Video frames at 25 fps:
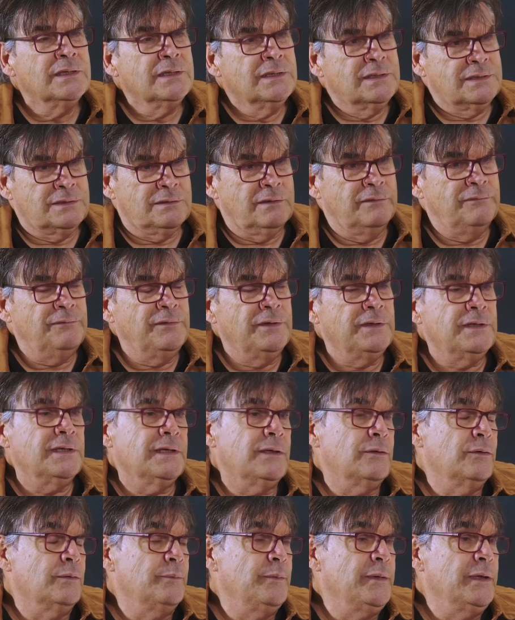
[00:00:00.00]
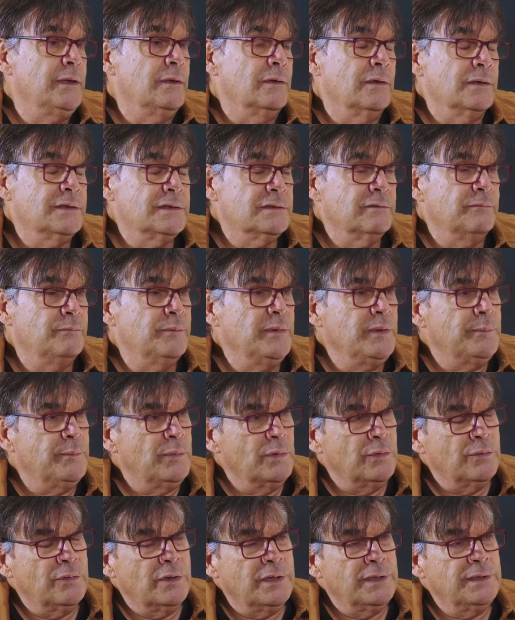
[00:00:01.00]
So I think there could be lots of
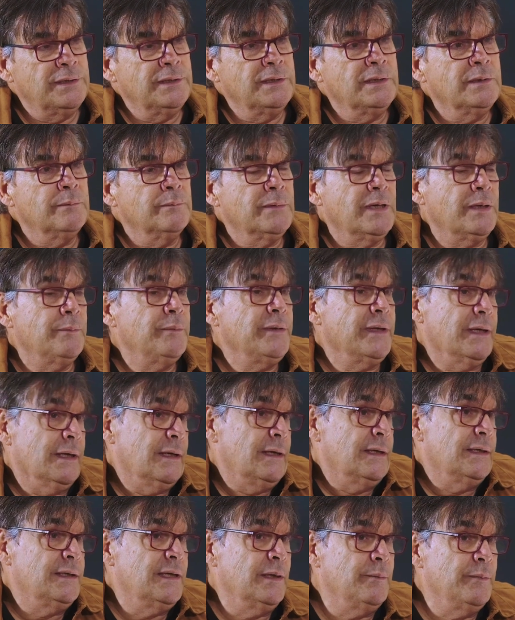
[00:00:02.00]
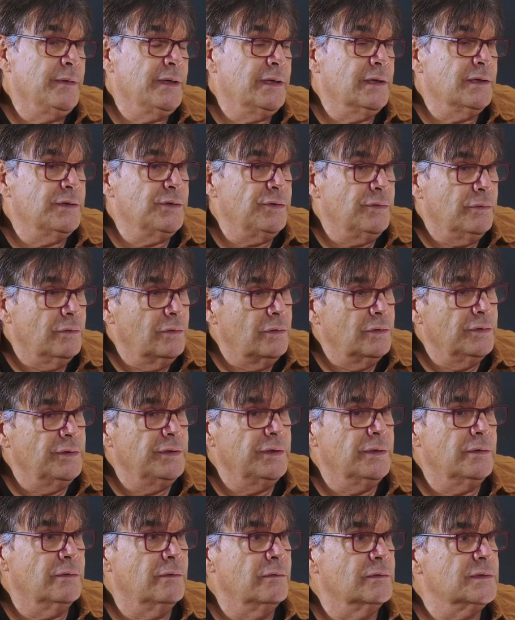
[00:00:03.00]
people writing maybe academic
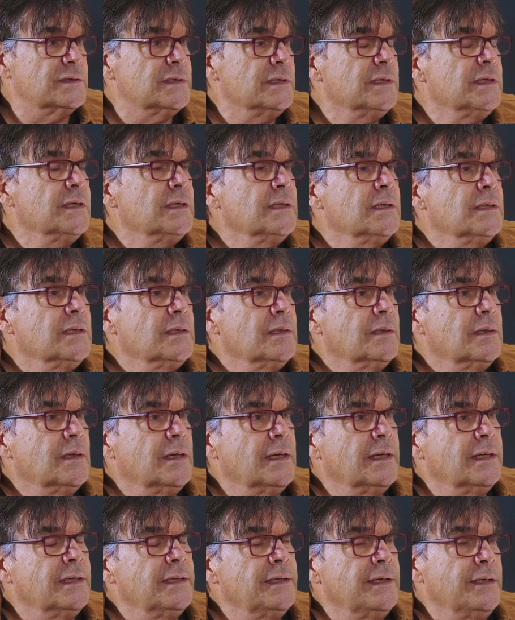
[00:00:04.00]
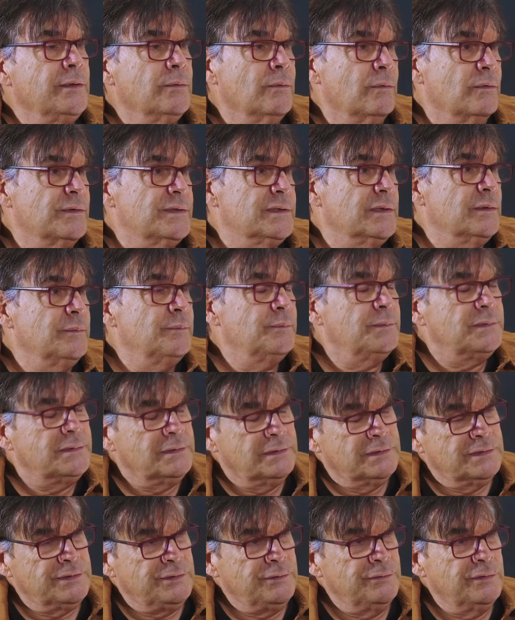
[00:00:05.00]
articles, and then also
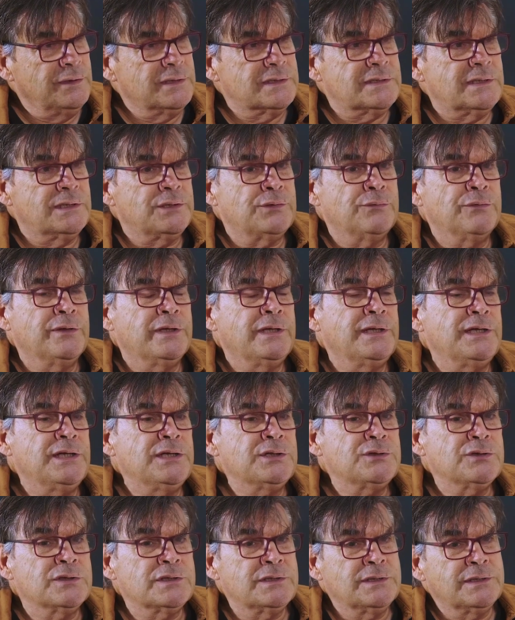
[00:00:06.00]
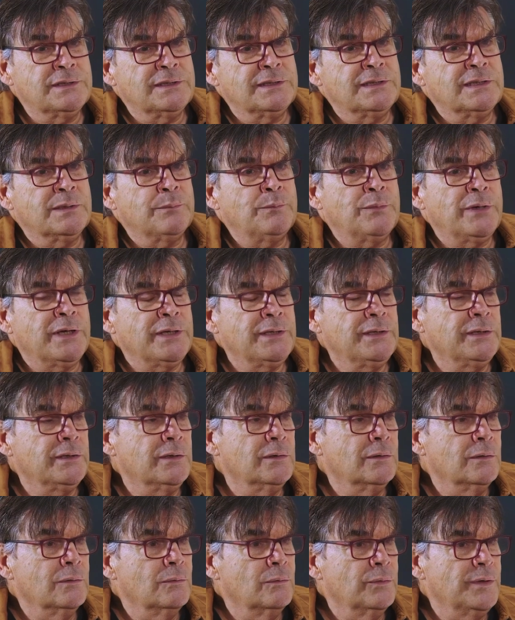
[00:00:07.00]
students that are really interested in the
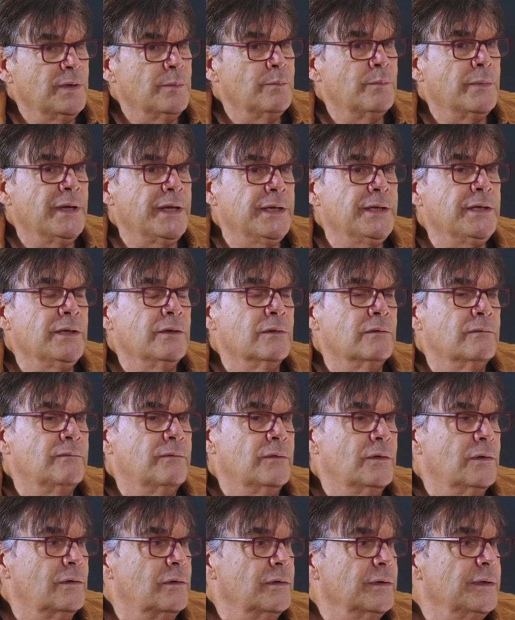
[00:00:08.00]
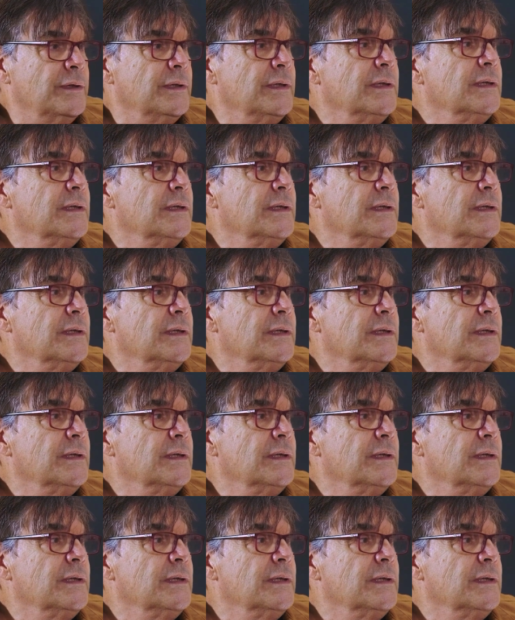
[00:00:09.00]
practical or the making of art,